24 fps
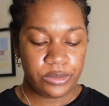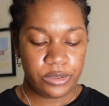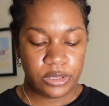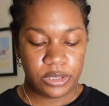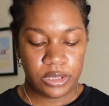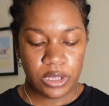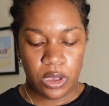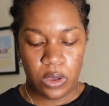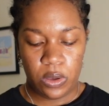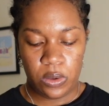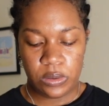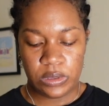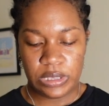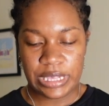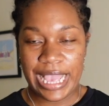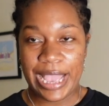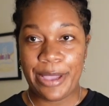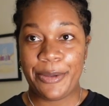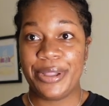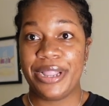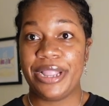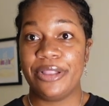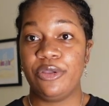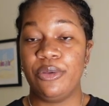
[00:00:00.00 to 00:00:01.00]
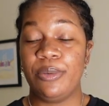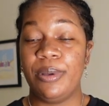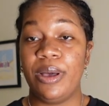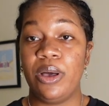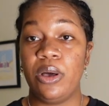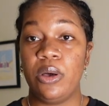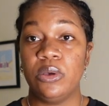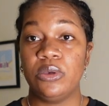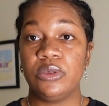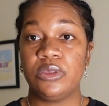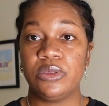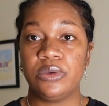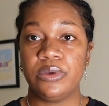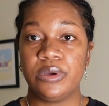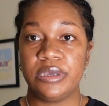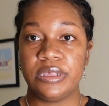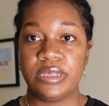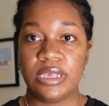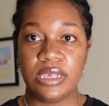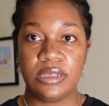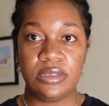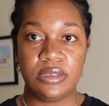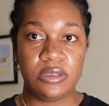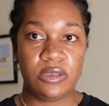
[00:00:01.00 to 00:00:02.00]
So it's like when I do my house tours
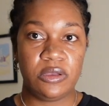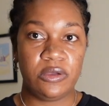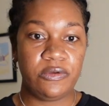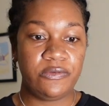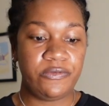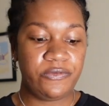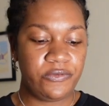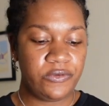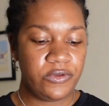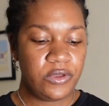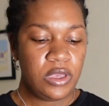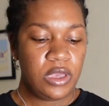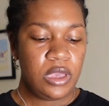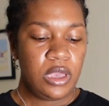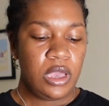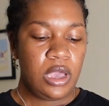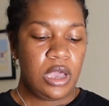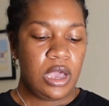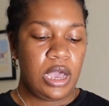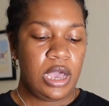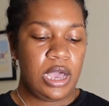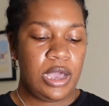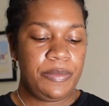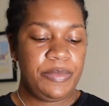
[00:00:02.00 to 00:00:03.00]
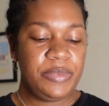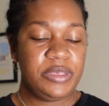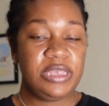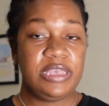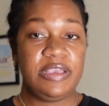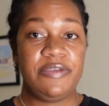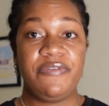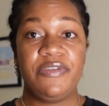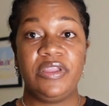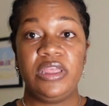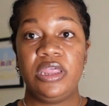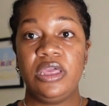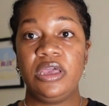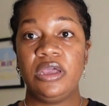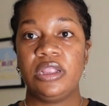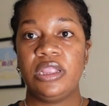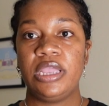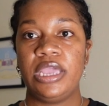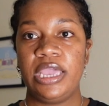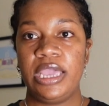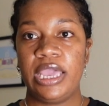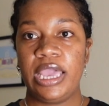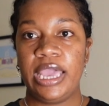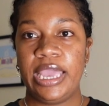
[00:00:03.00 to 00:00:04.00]
and stuff, it's definitely going
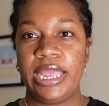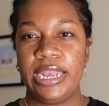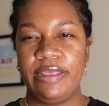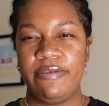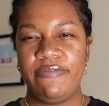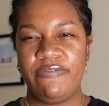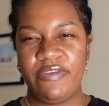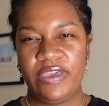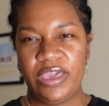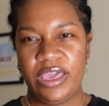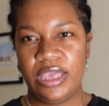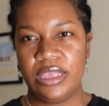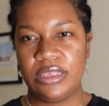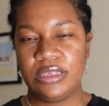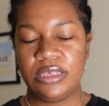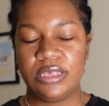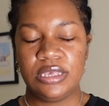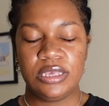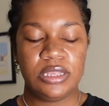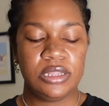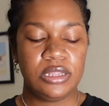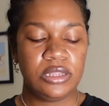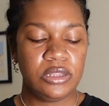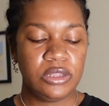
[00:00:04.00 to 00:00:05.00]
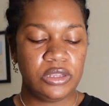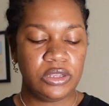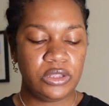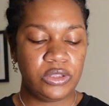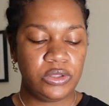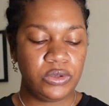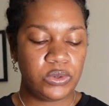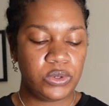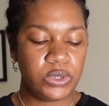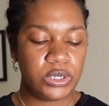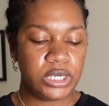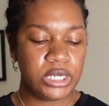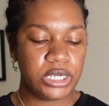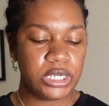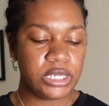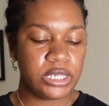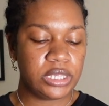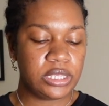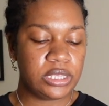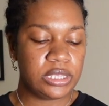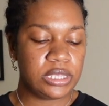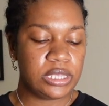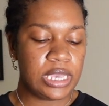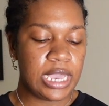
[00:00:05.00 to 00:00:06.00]
to elevate the
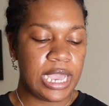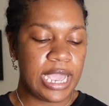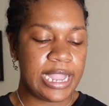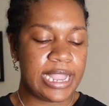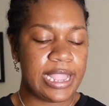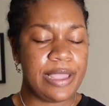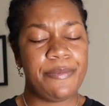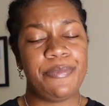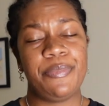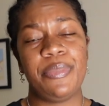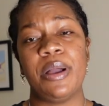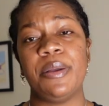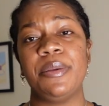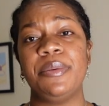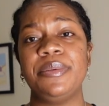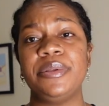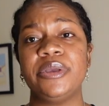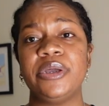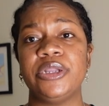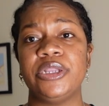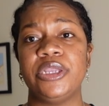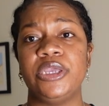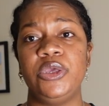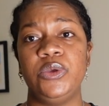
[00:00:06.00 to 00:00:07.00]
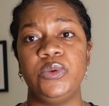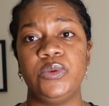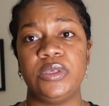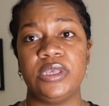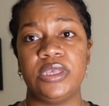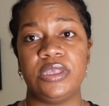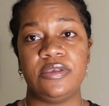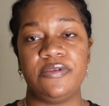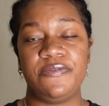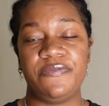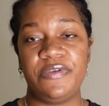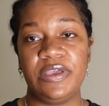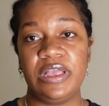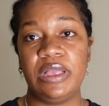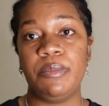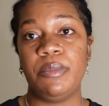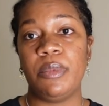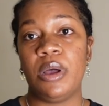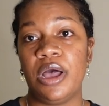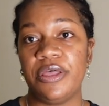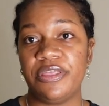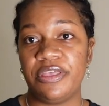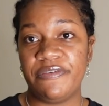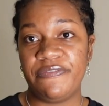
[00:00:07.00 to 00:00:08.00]
tours, and I'm probably going to use it to film
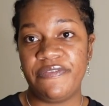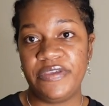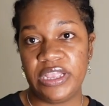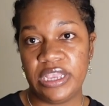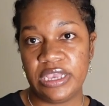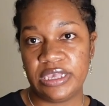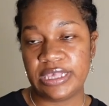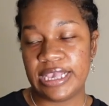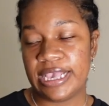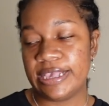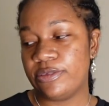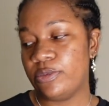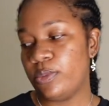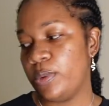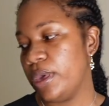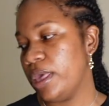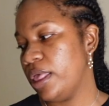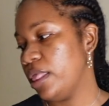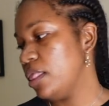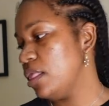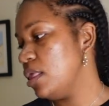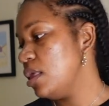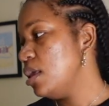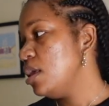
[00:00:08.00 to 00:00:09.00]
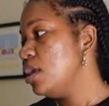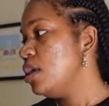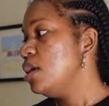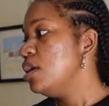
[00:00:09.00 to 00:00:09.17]
other videos as well.